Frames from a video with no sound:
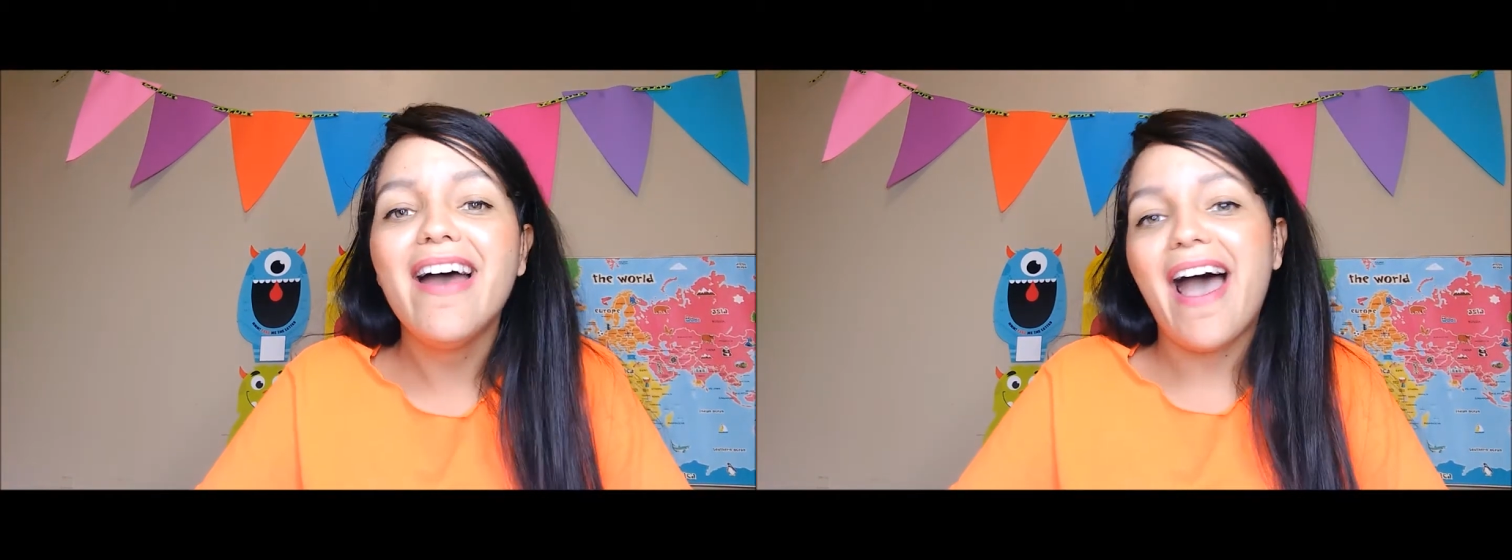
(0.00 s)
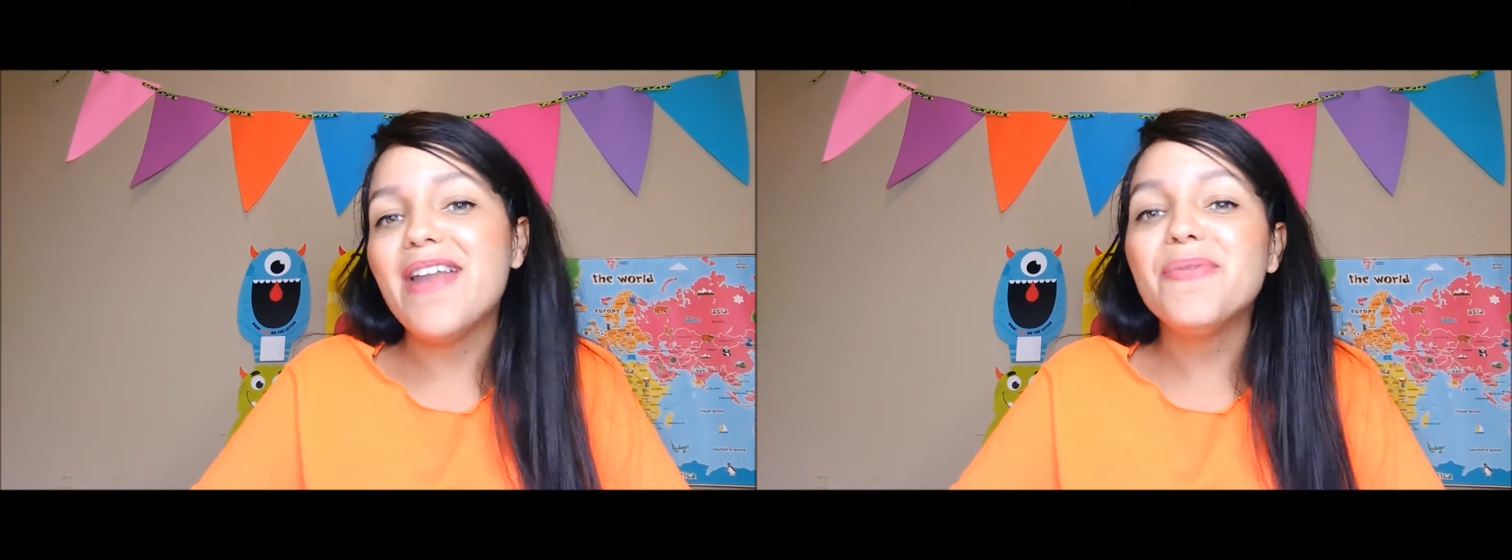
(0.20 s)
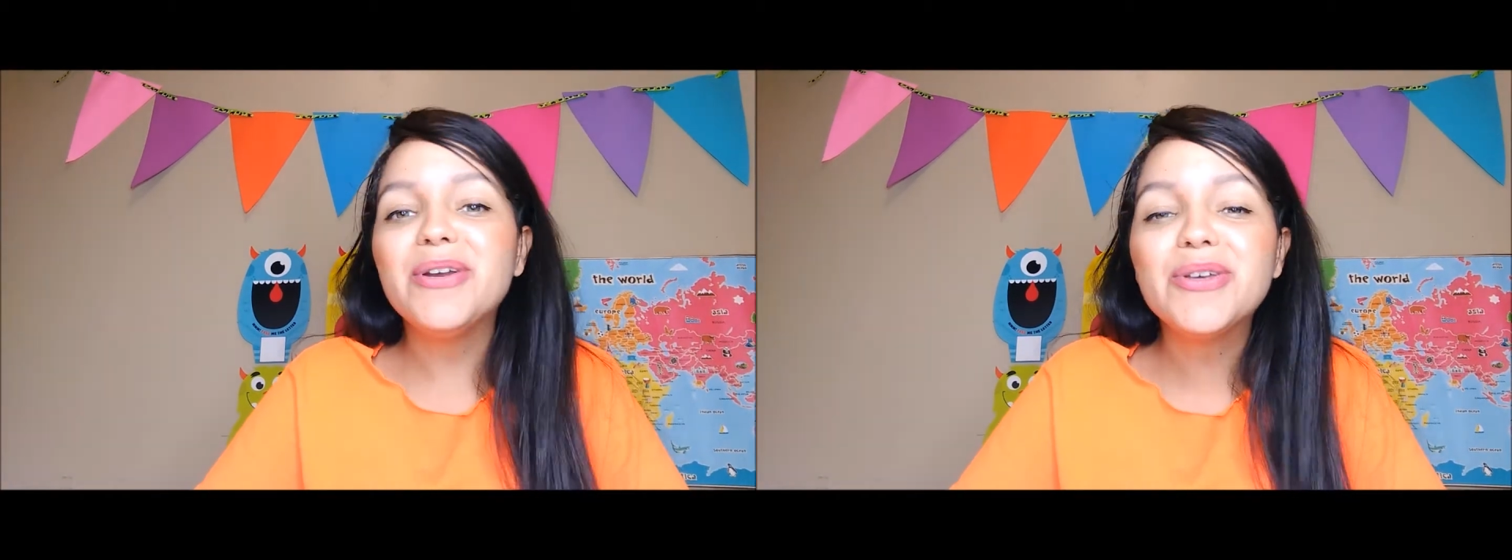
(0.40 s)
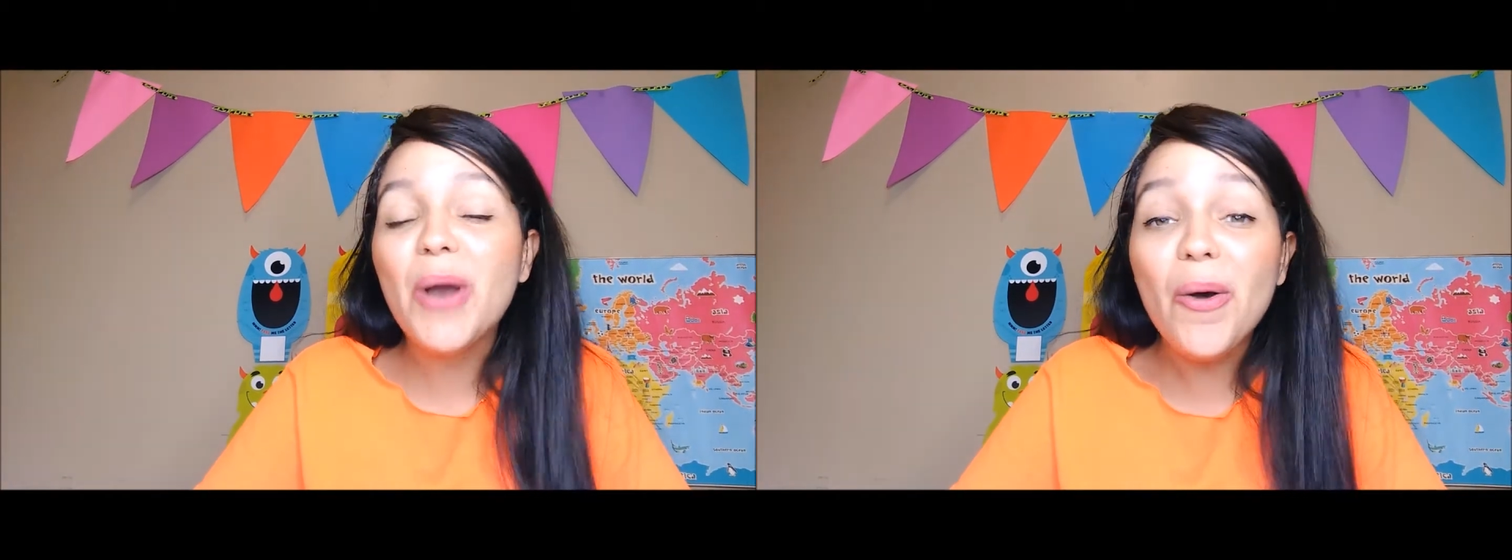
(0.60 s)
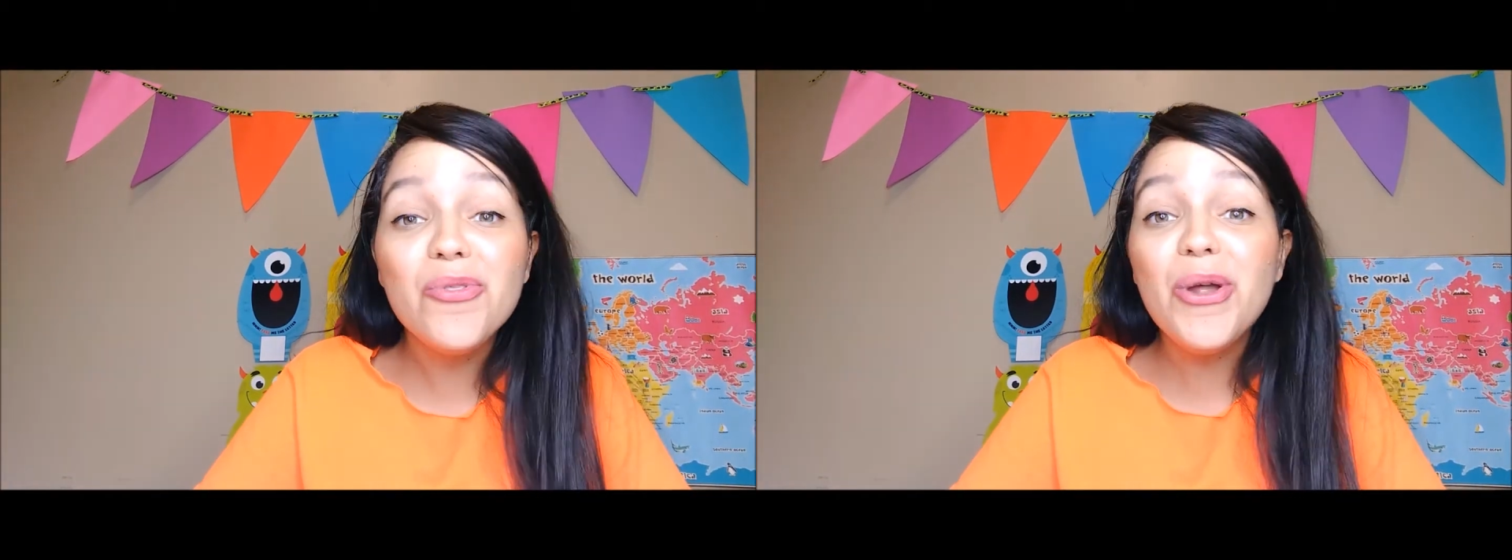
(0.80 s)
I don't want to
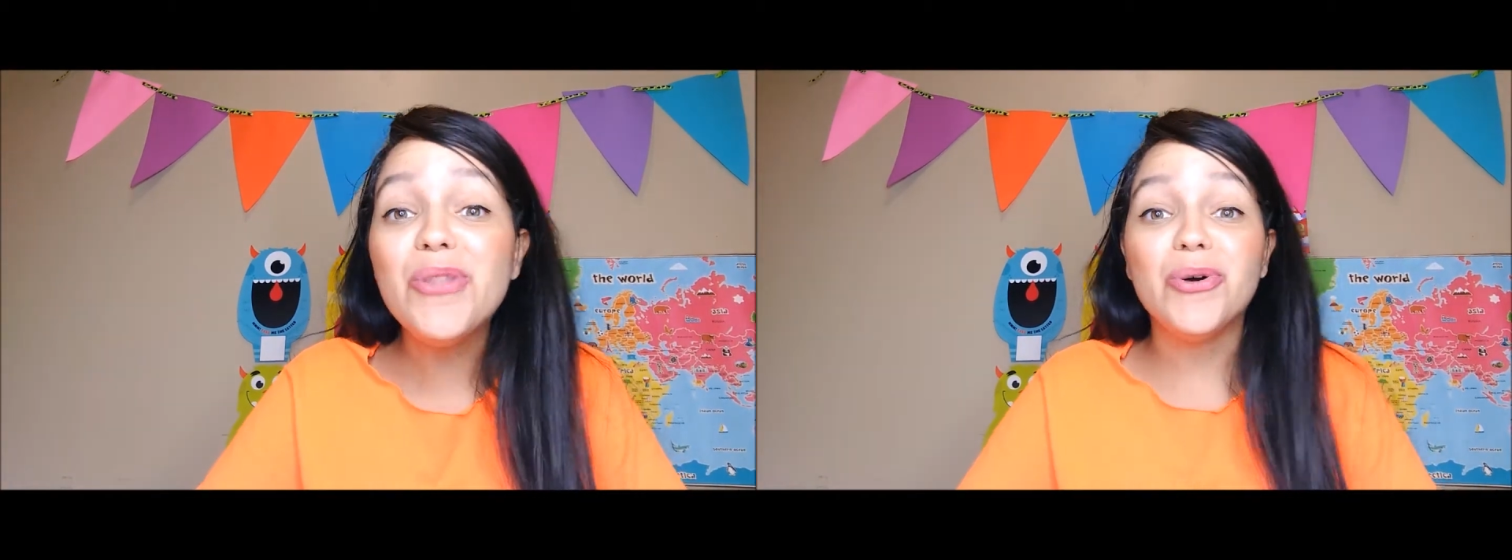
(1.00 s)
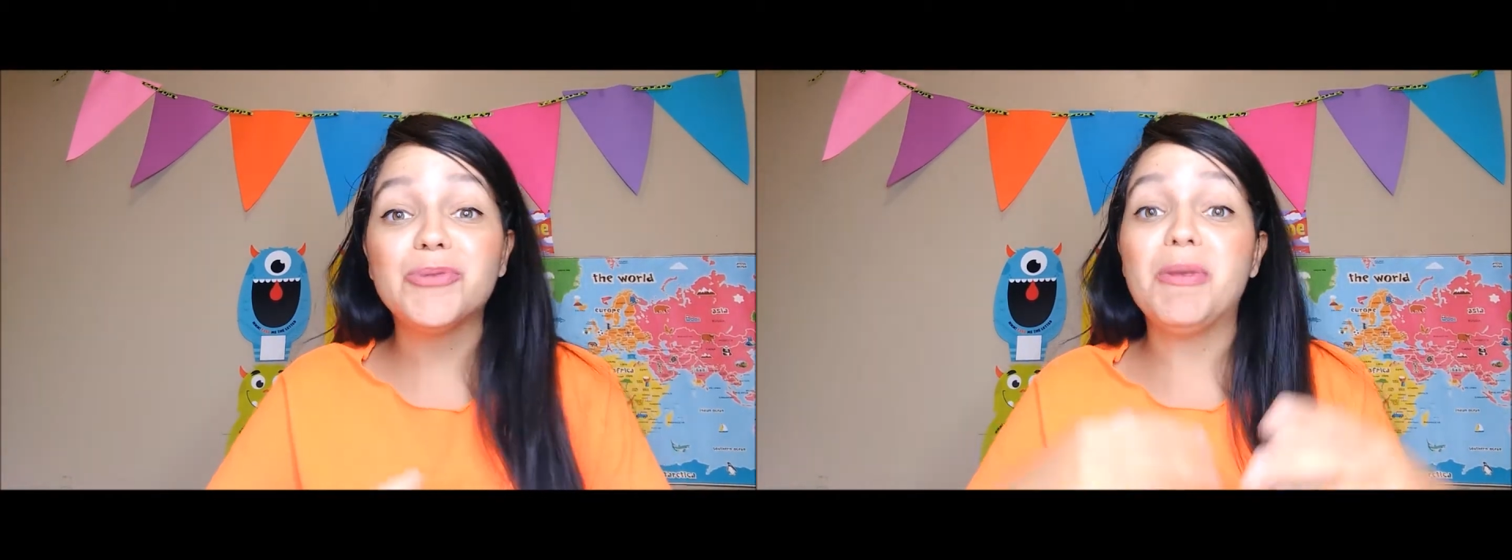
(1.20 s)
go there. Those